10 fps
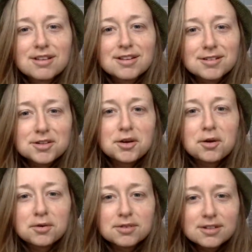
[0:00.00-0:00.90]
like,
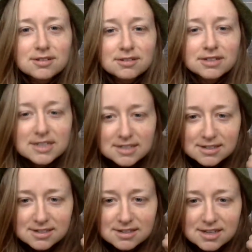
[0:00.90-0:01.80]
don't
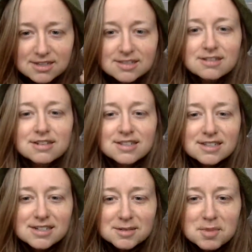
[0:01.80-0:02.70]
listen to this.
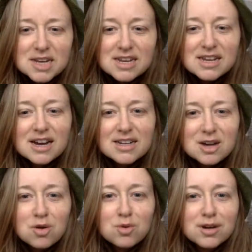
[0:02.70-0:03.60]
Listen to me. I
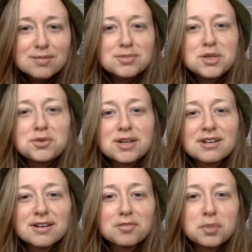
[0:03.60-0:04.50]
know what I'm
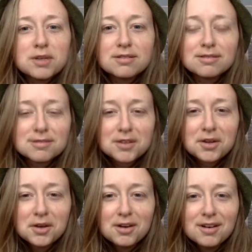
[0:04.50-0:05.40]
doing. I've been
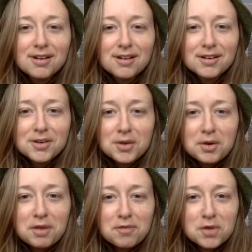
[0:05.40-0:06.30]

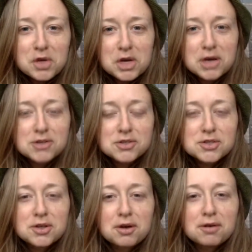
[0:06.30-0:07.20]
doing it for years.
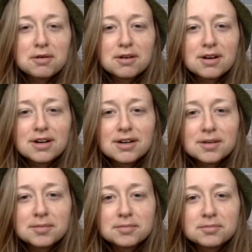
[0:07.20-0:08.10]
So,
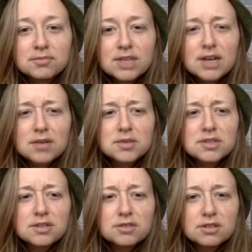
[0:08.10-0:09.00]
um, yeah, it was
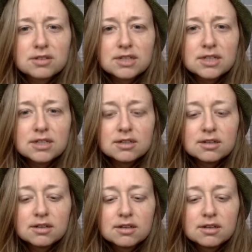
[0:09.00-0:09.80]
definitely